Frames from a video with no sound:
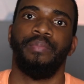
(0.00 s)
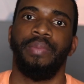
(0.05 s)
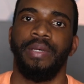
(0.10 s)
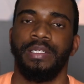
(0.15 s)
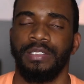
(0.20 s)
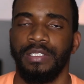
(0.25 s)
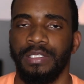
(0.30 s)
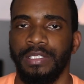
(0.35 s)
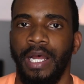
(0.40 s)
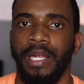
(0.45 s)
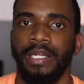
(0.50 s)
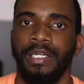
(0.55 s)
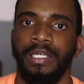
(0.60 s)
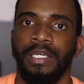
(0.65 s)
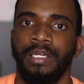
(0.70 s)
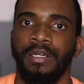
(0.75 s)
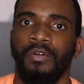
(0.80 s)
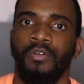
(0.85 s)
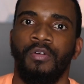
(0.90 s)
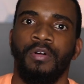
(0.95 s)
business
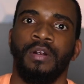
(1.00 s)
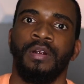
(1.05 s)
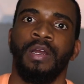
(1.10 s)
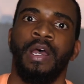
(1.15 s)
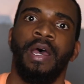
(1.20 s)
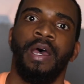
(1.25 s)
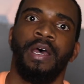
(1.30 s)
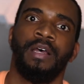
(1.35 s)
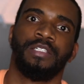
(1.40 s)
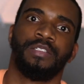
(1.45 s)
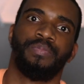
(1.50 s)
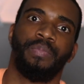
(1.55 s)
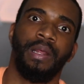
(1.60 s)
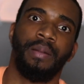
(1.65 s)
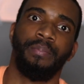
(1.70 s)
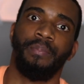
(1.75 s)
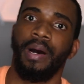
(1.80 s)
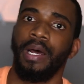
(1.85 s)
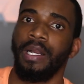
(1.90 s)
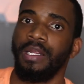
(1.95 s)
idea or
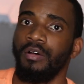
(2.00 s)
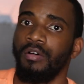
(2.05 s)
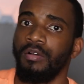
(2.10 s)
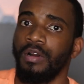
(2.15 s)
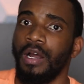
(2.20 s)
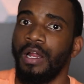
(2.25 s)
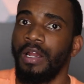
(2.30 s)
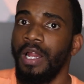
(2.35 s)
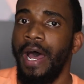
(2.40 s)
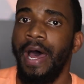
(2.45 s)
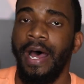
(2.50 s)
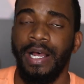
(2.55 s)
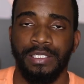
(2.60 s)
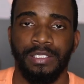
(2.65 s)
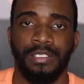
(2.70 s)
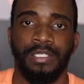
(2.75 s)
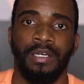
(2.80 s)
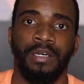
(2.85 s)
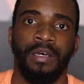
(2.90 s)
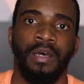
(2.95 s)
spend money on a class
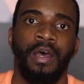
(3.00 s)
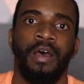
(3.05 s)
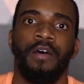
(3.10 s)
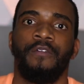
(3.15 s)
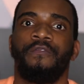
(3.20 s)
to